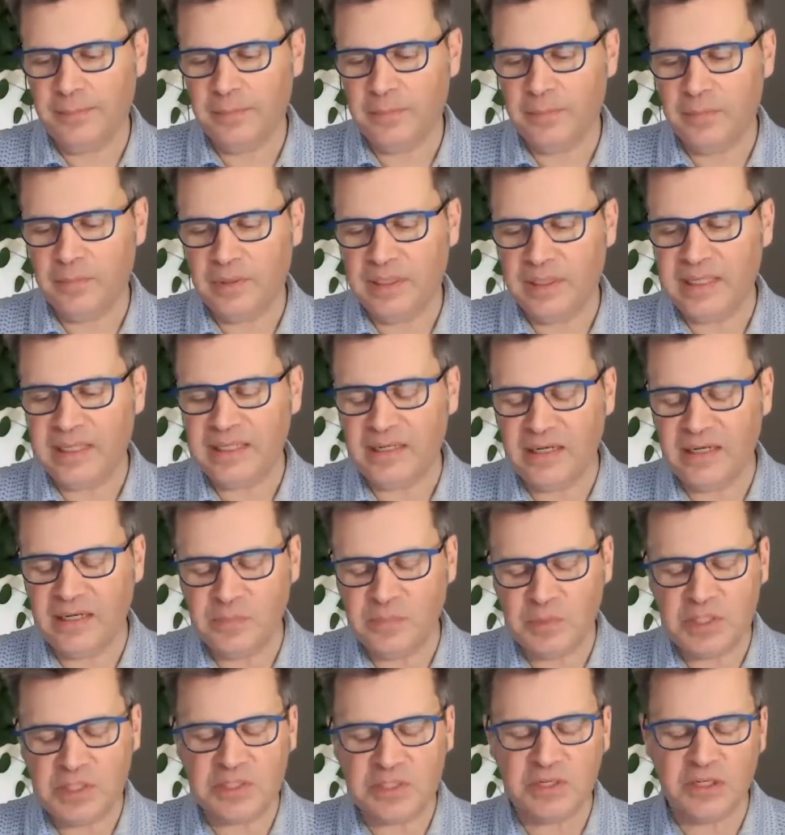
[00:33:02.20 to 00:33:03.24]

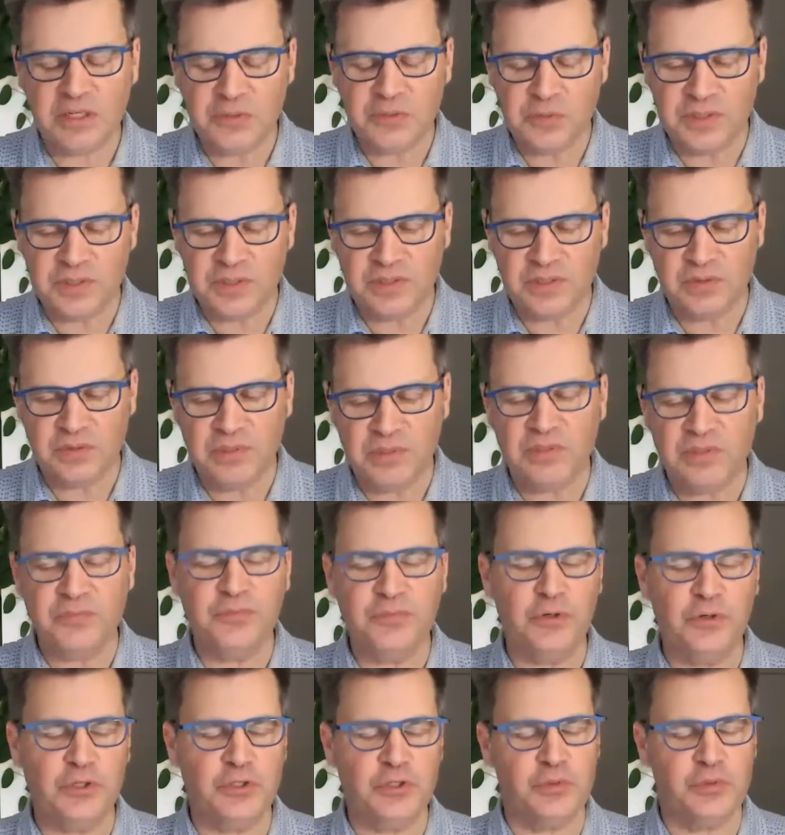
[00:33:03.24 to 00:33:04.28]
Let me start with the
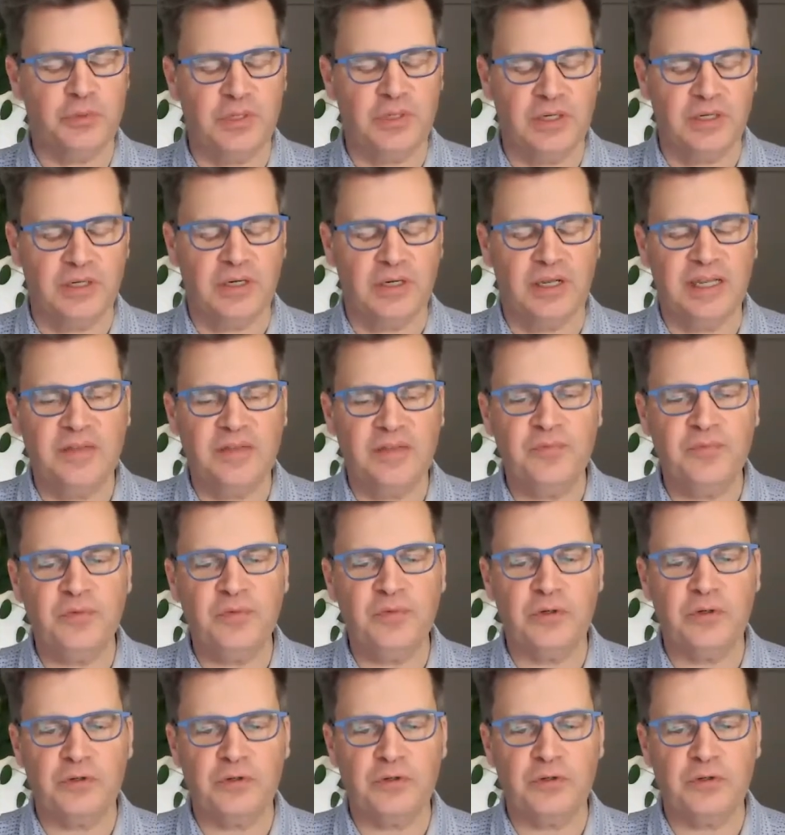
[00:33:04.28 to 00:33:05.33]
first one. If
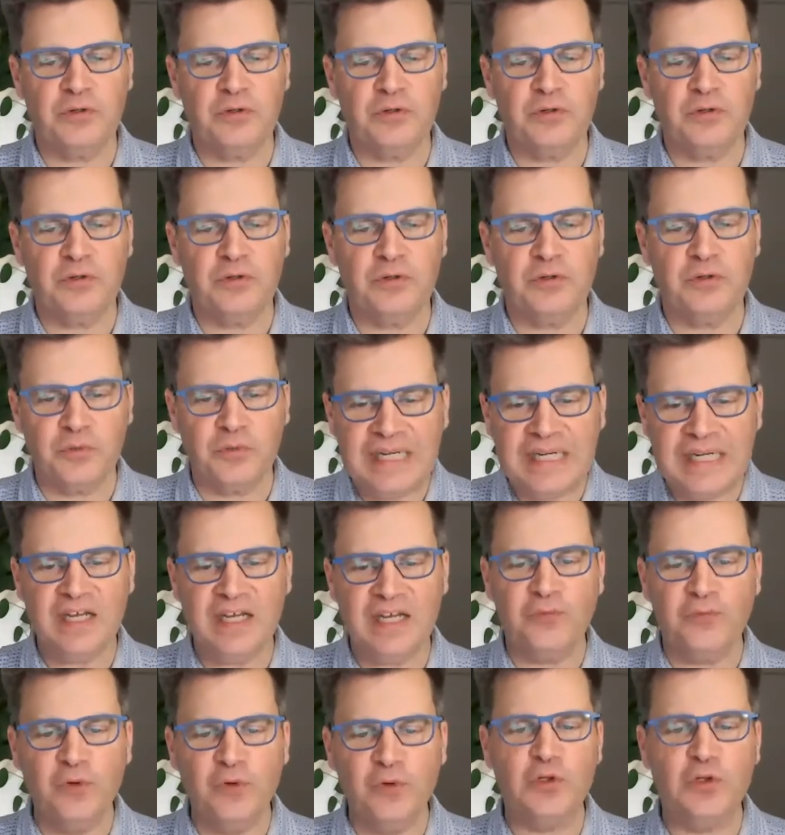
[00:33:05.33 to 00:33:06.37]
you're really a
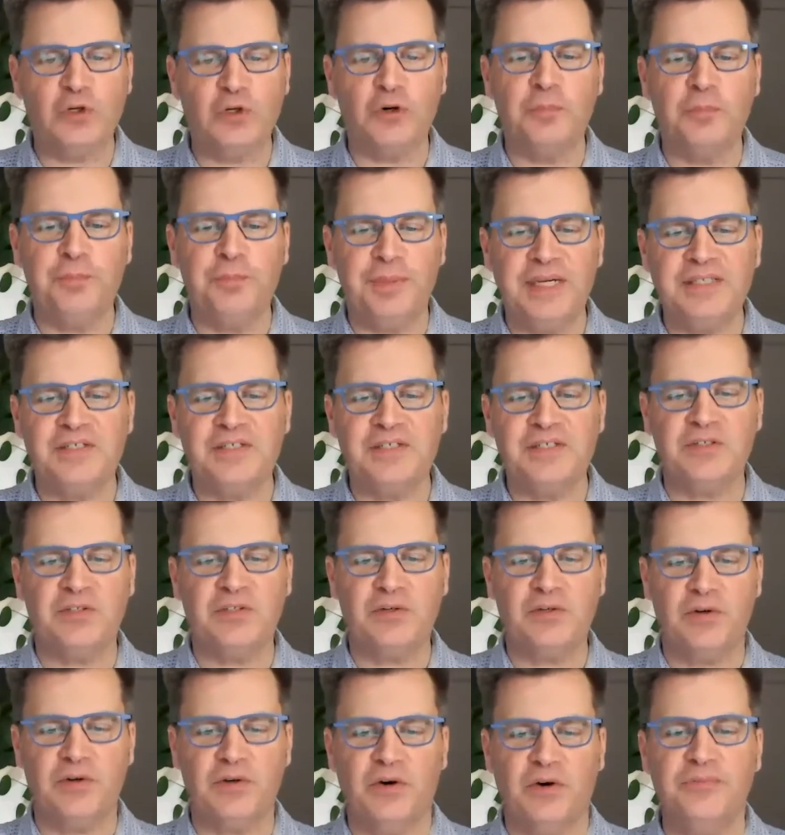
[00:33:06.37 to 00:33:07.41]
full
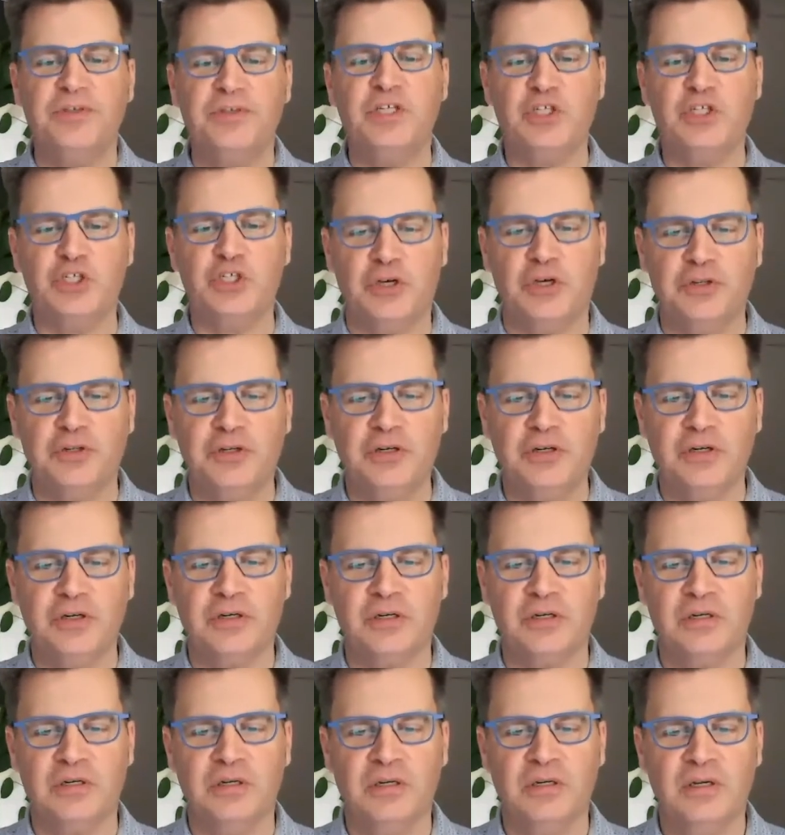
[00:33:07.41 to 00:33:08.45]
competitor of each other,
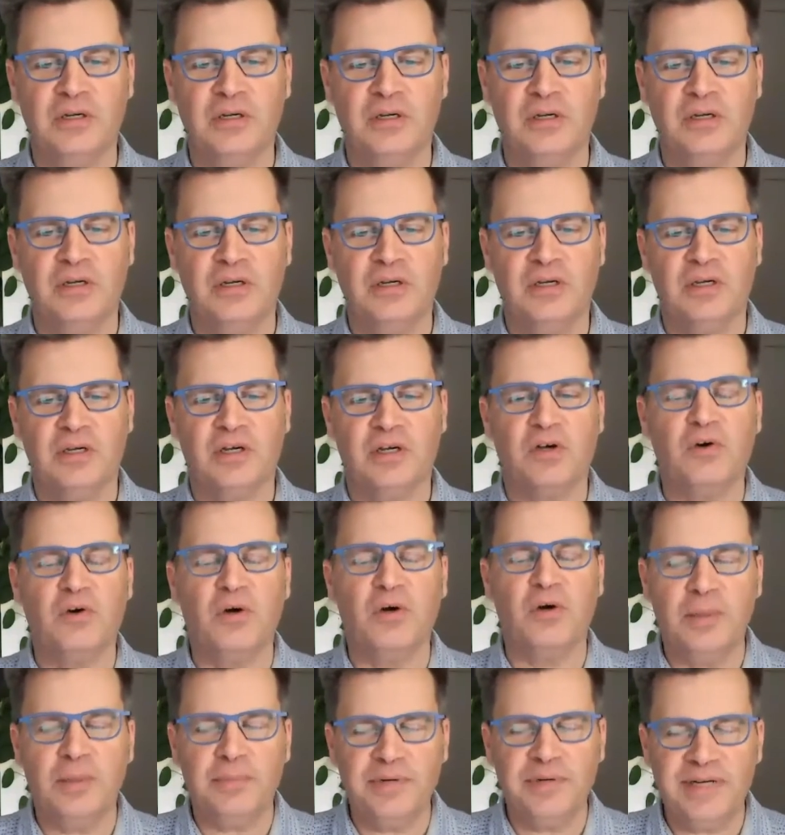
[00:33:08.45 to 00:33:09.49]

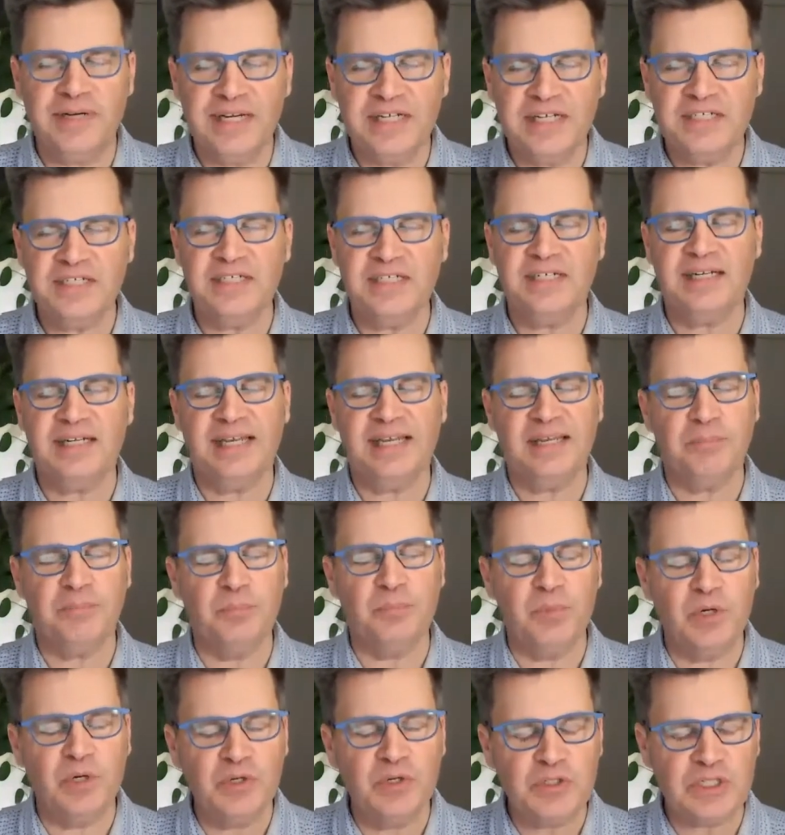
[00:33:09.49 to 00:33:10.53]
collaboration in
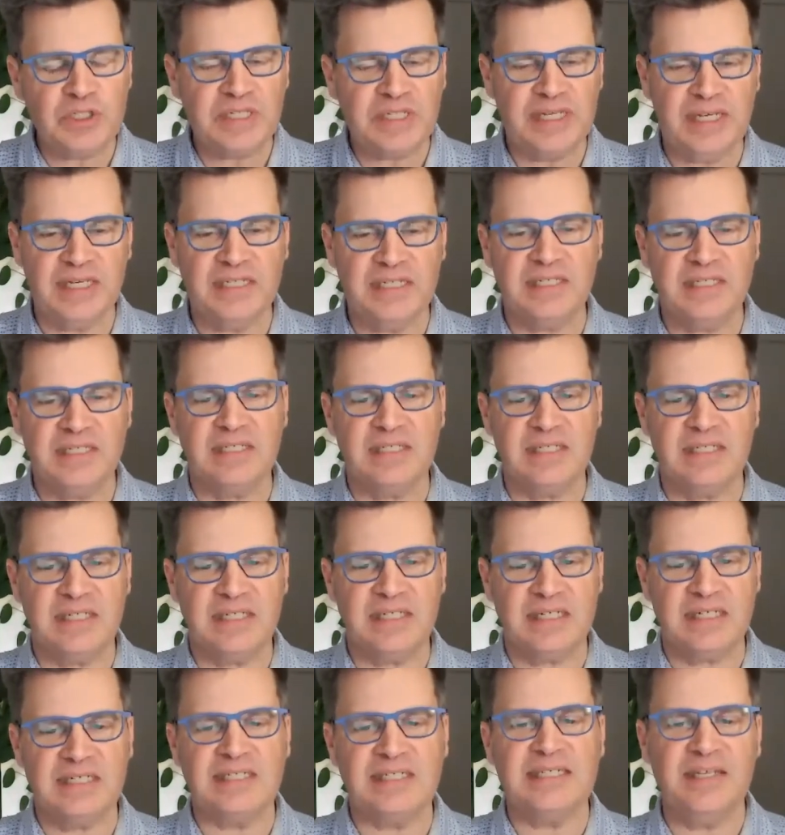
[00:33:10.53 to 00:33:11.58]
most cases
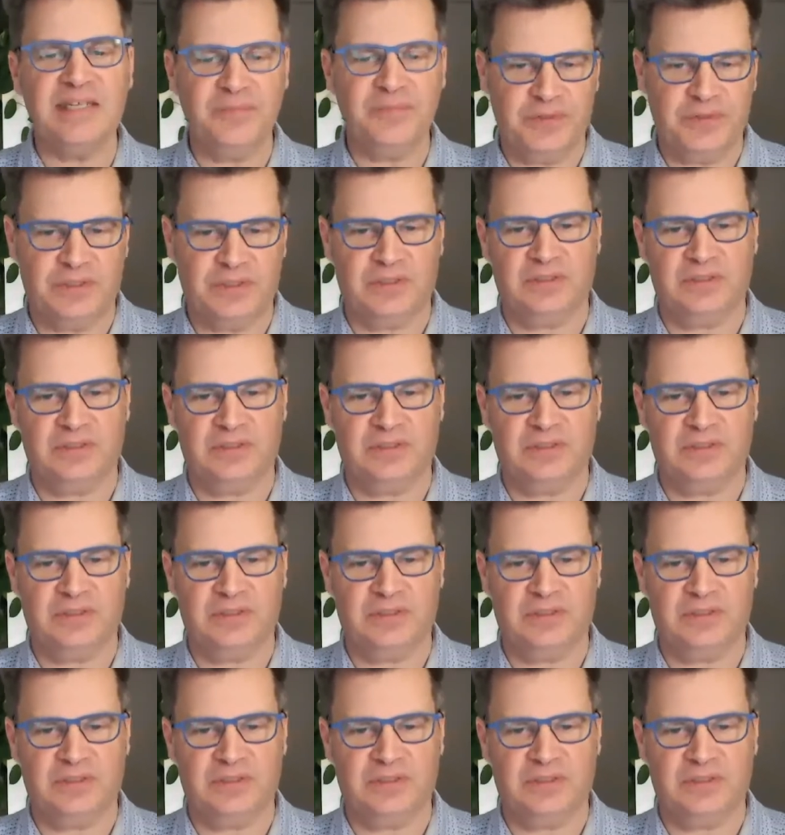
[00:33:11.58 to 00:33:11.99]
is difficult.